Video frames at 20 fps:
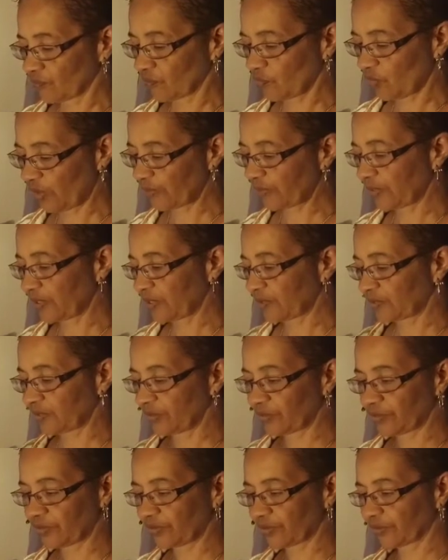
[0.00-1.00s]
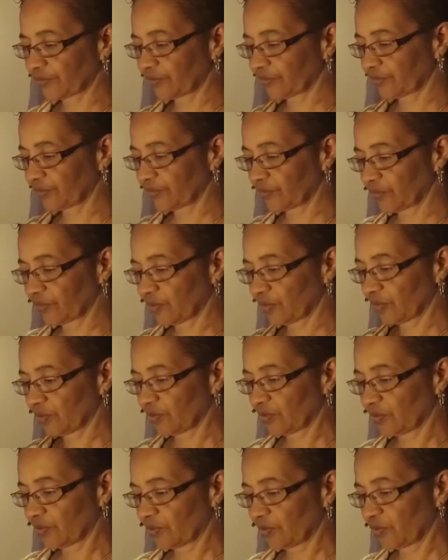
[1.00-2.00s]
wipe down
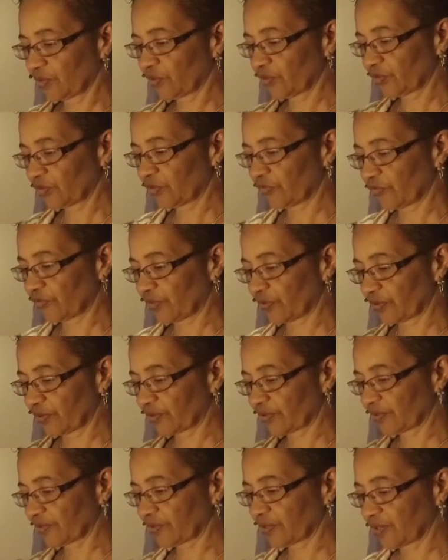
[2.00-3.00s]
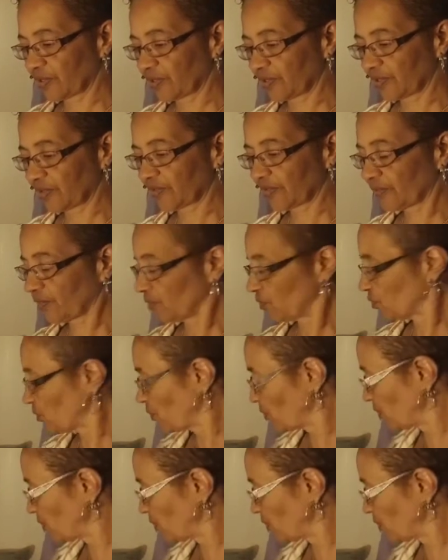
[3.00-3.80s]
your stuff with it. Okay, guys. So